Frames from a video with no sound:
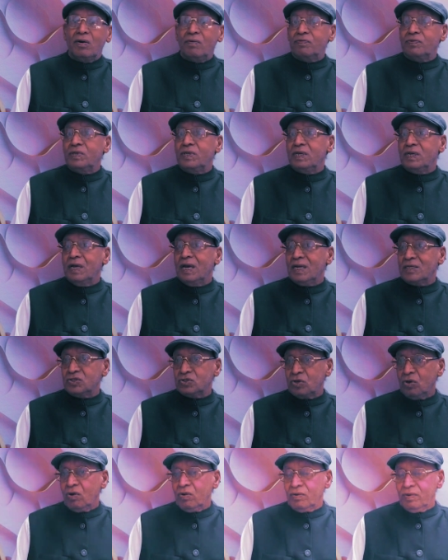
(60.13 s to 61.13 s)
of the
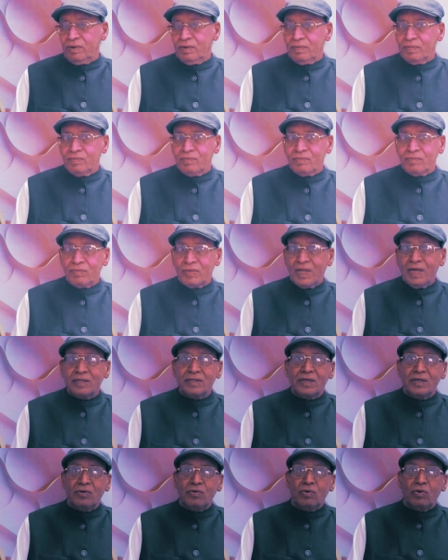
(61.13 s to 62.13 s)
axon
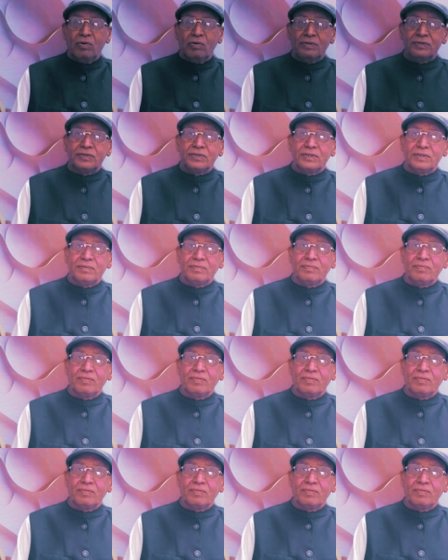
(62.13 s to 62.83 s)
and the neurons,